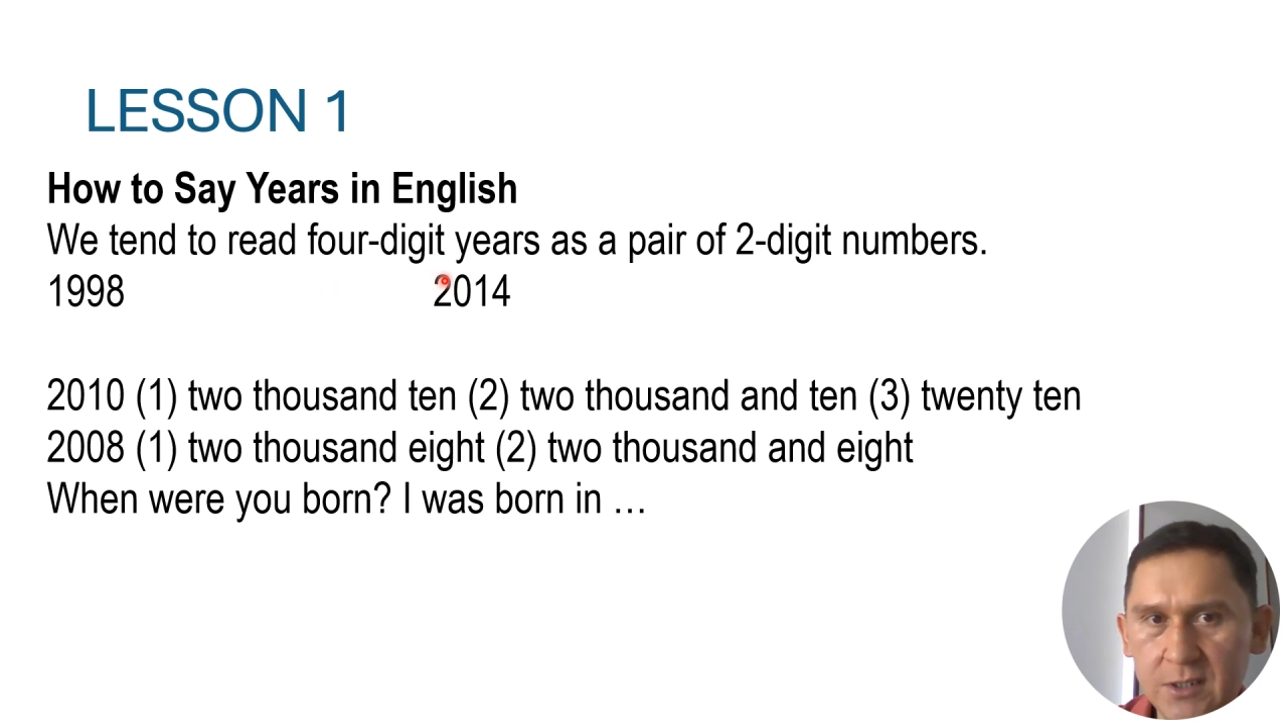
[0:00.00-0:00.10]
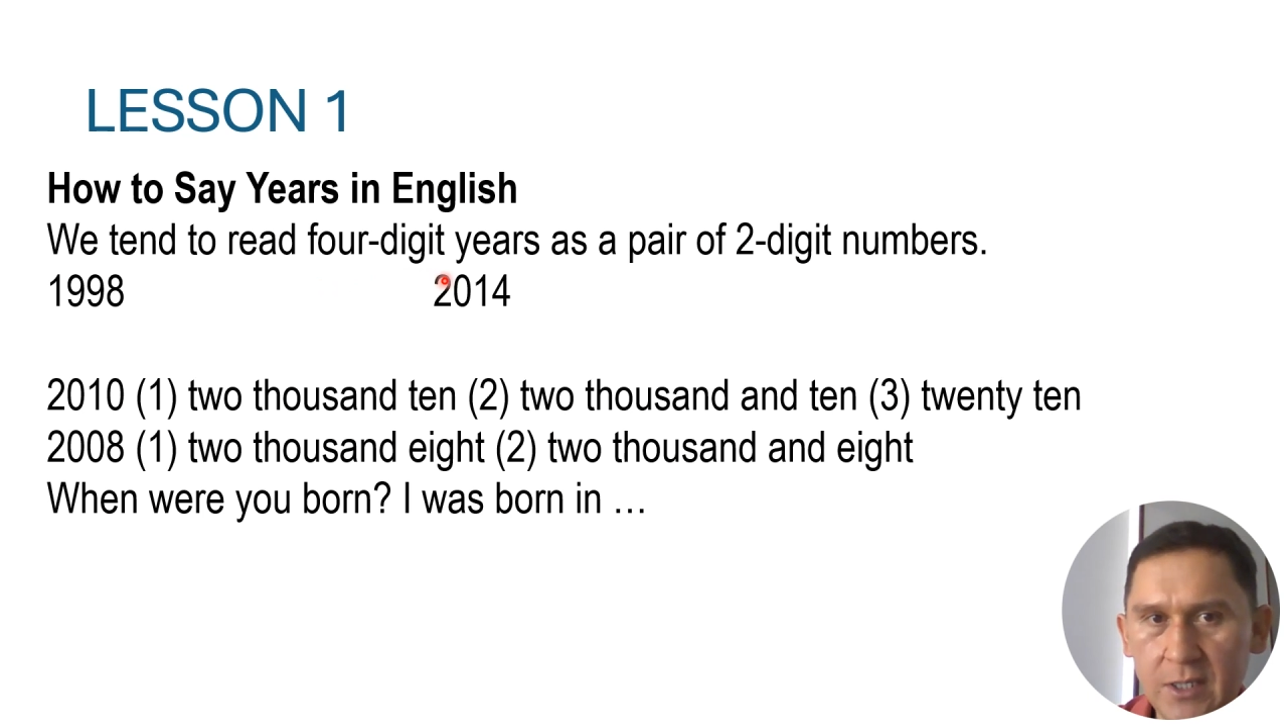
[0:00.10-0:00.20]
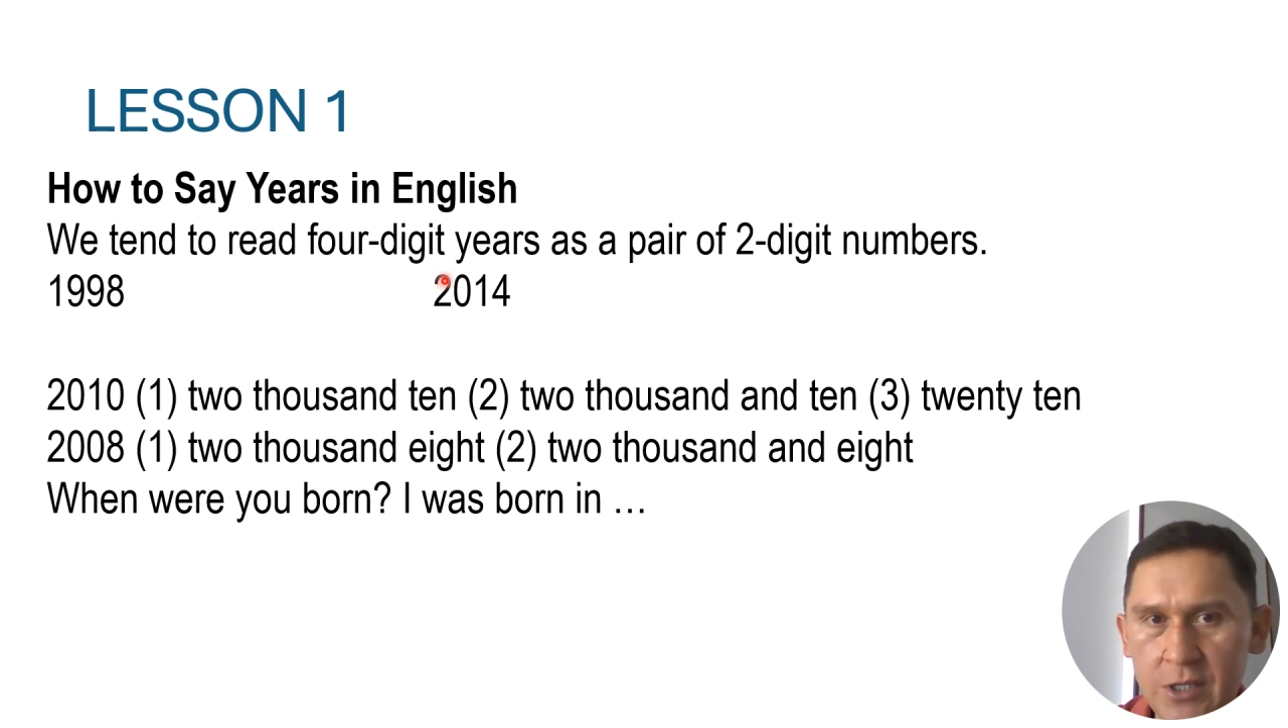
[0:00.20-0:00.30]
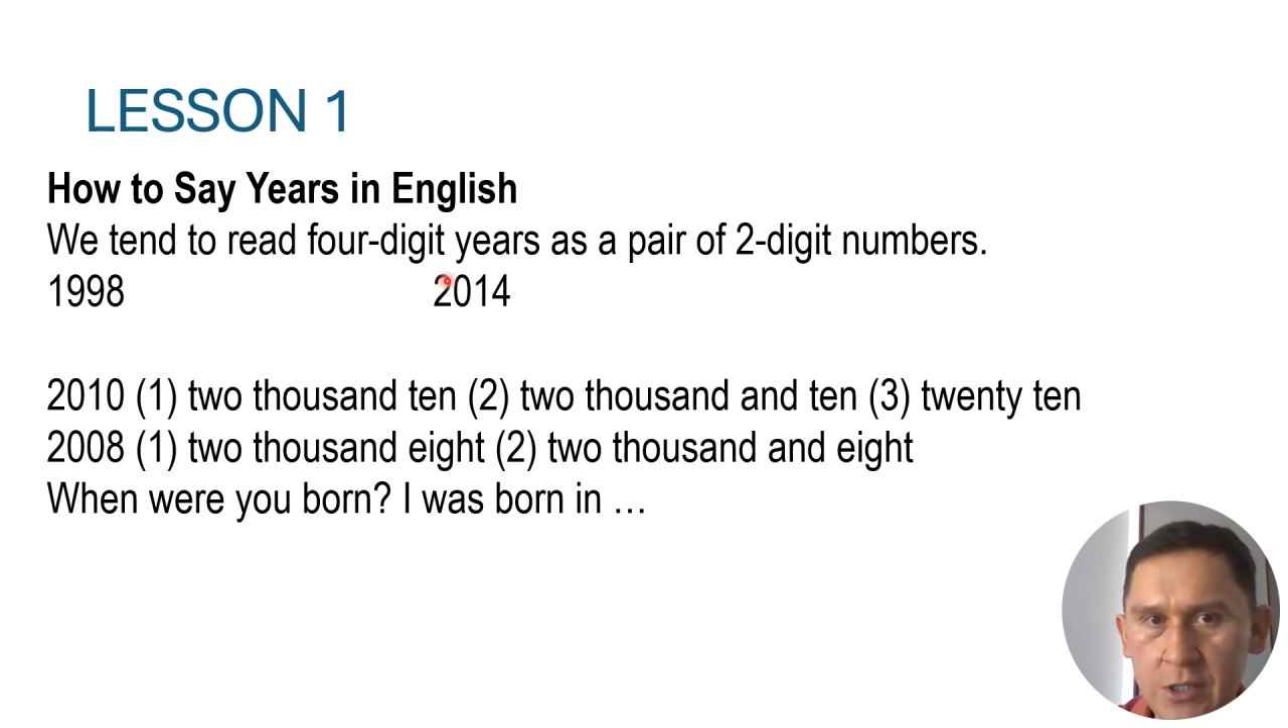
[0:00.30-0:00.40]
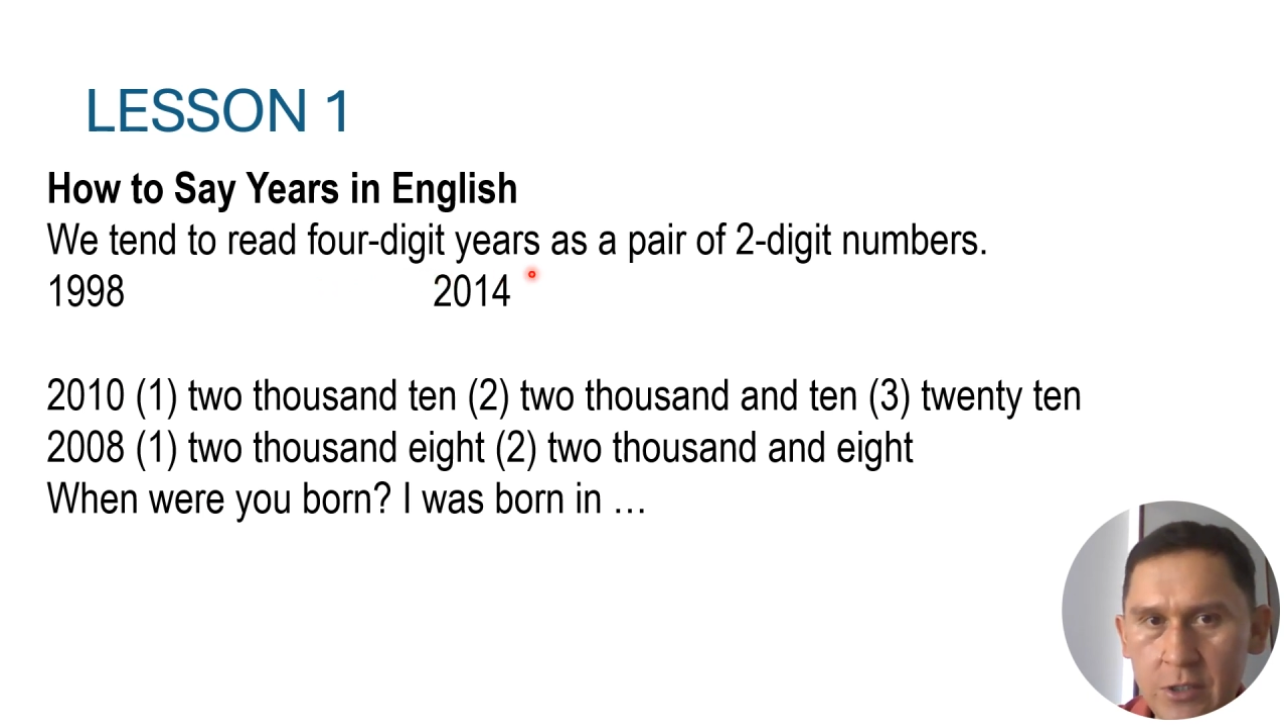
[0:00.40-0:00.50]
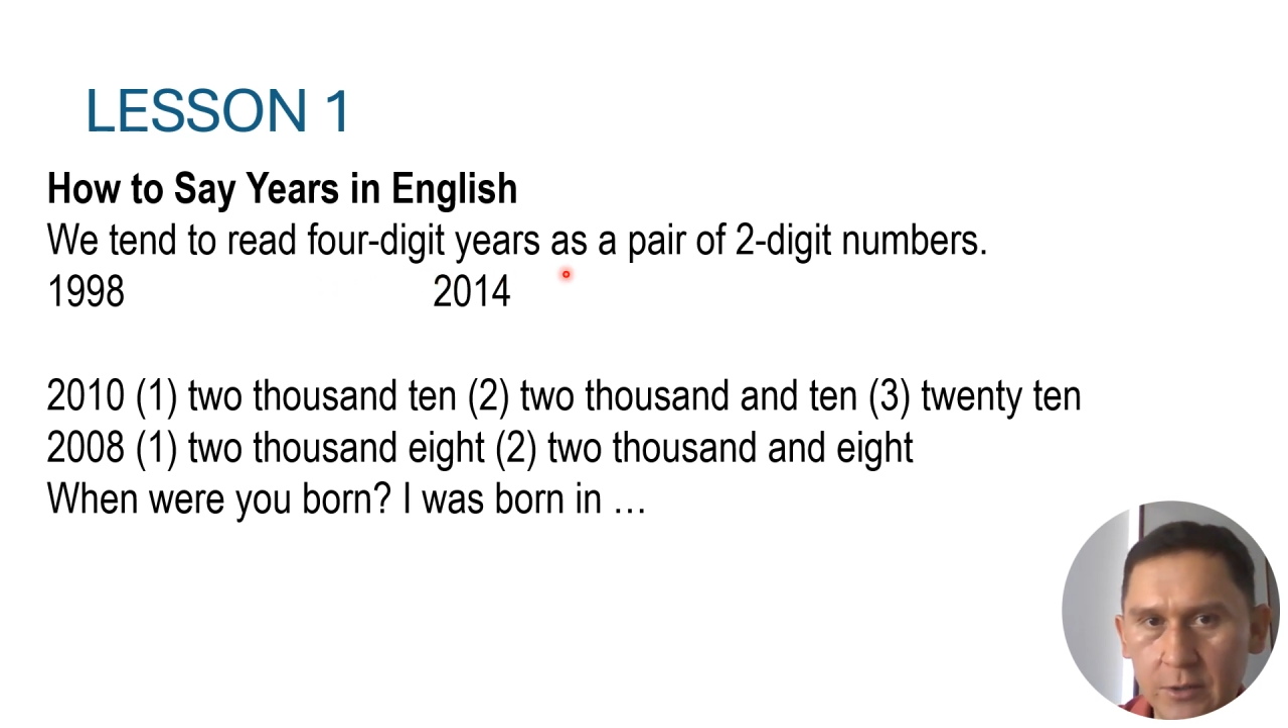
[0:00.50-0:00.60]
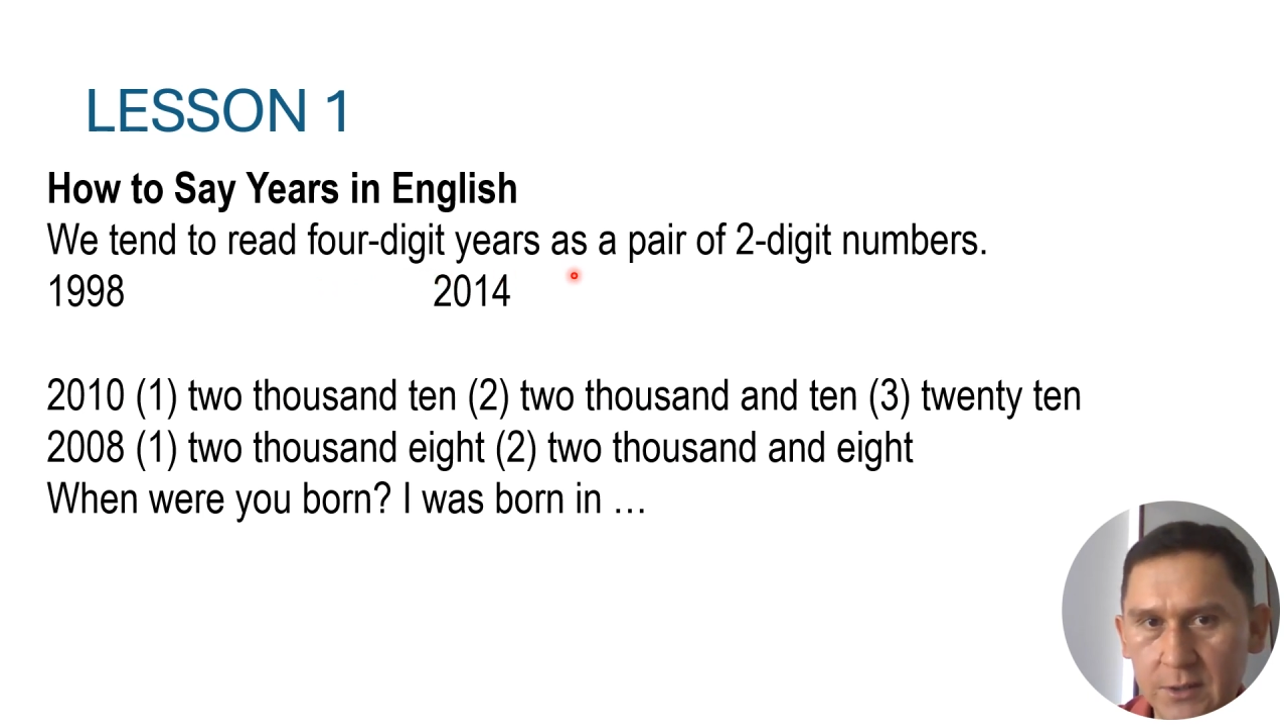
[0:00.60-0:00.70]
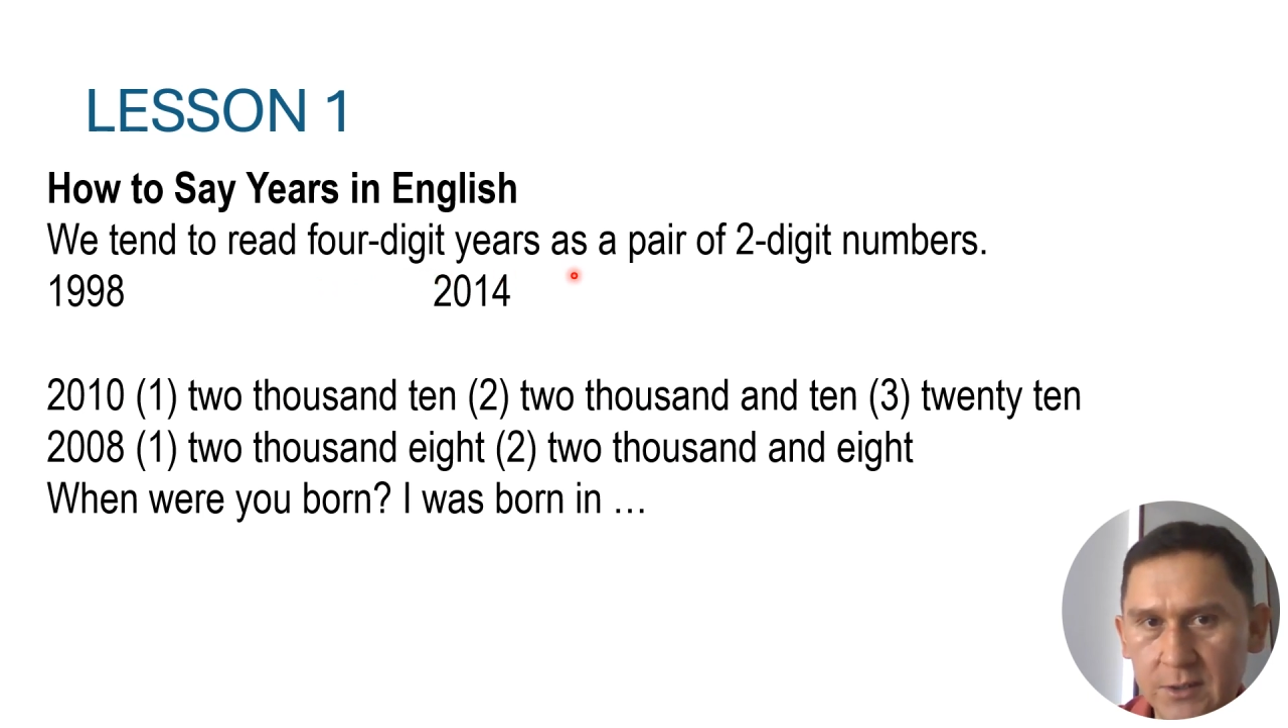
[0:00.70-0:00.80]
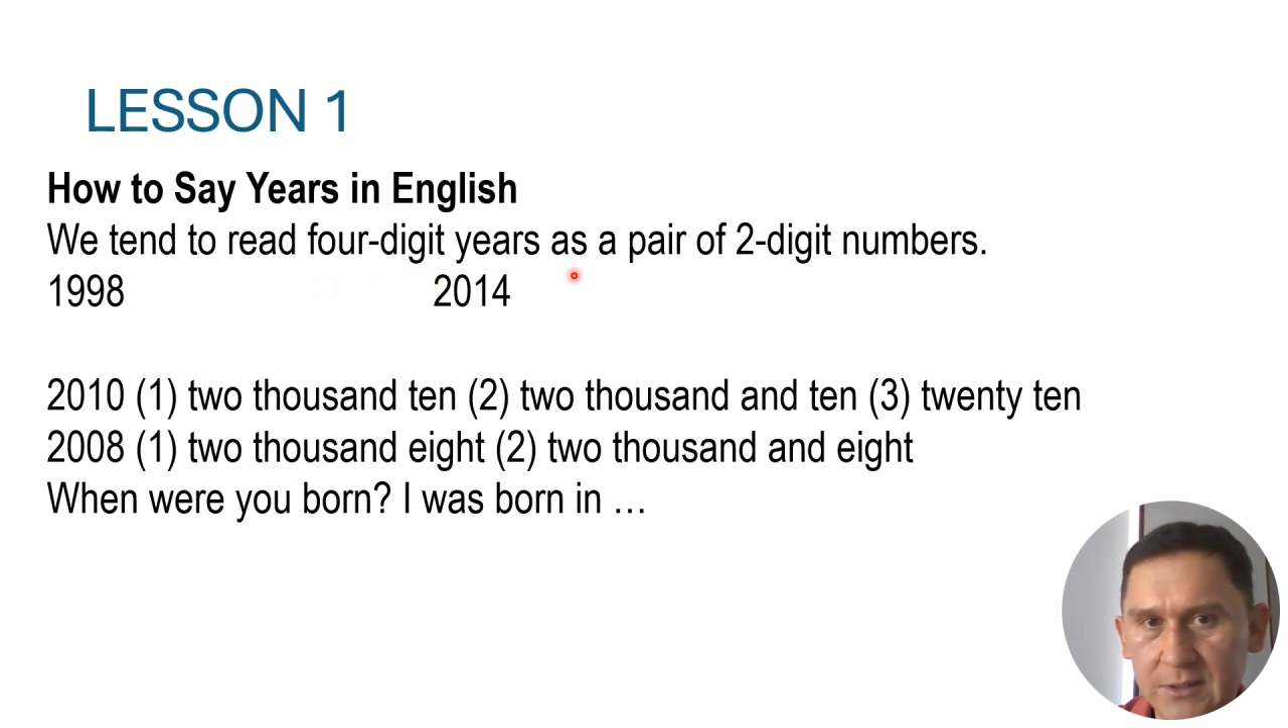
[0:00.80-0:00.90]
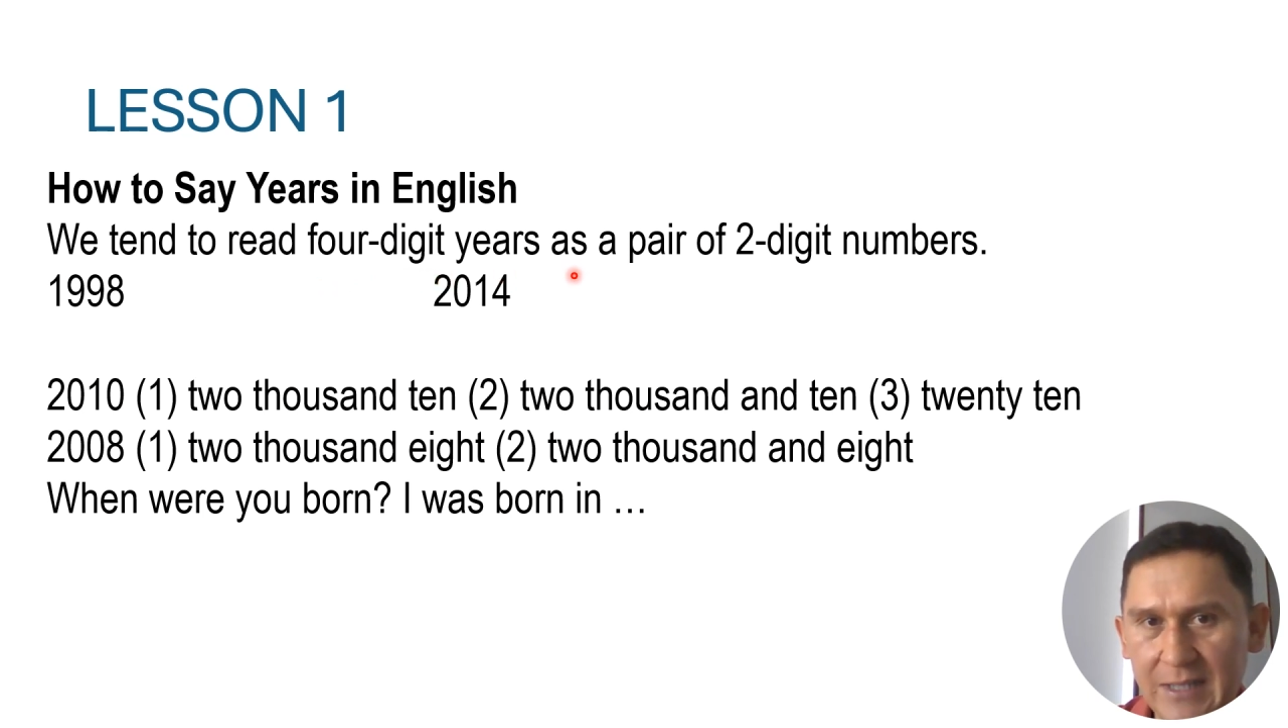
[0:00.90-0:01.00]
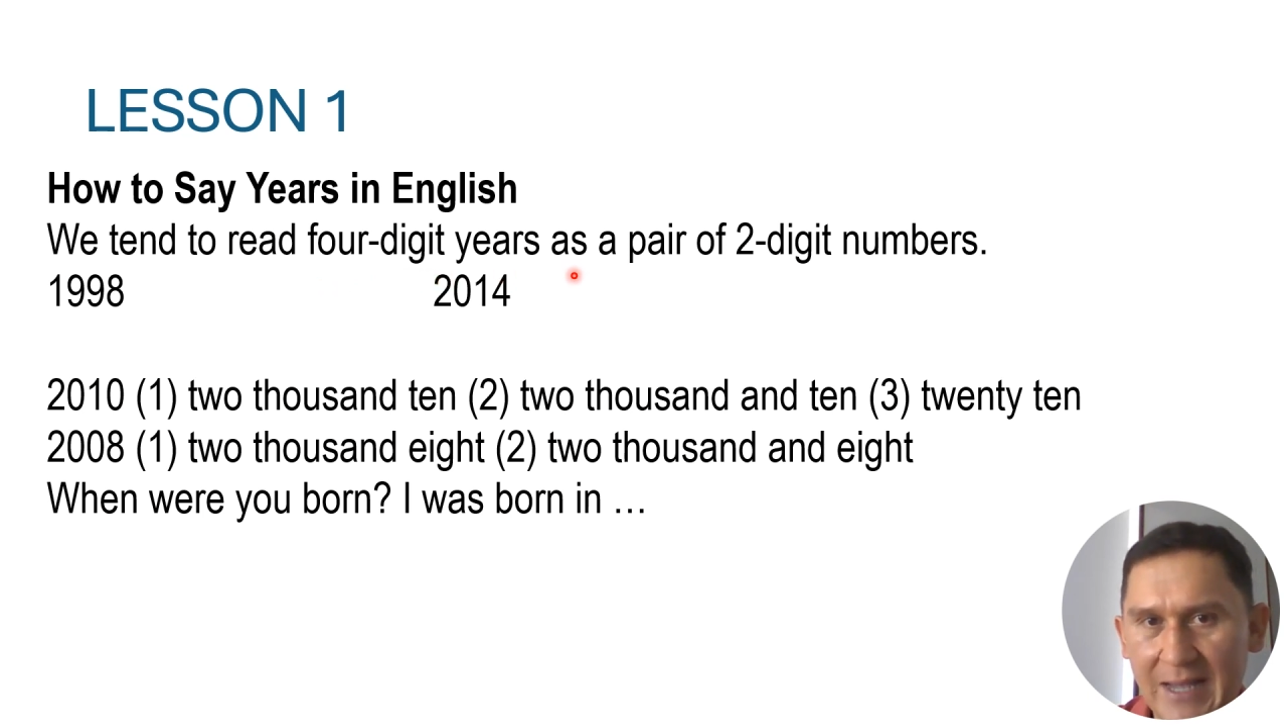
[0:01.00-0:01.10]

years